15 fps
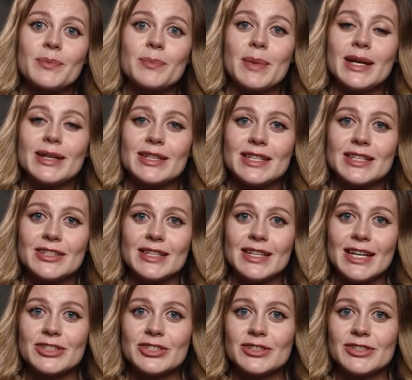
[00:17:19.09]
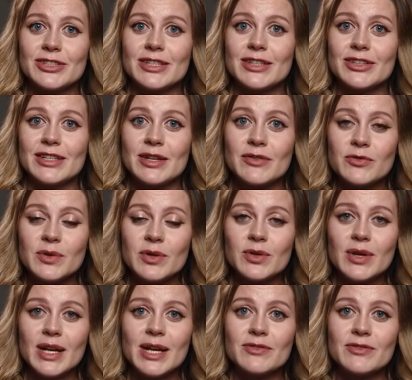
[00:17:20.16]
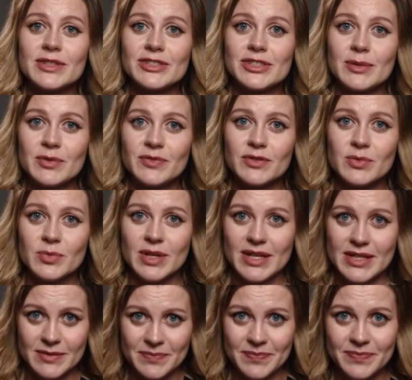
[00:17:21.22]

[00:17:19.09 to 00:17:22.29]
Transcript: Mycitizenagency is here for you every step of the way.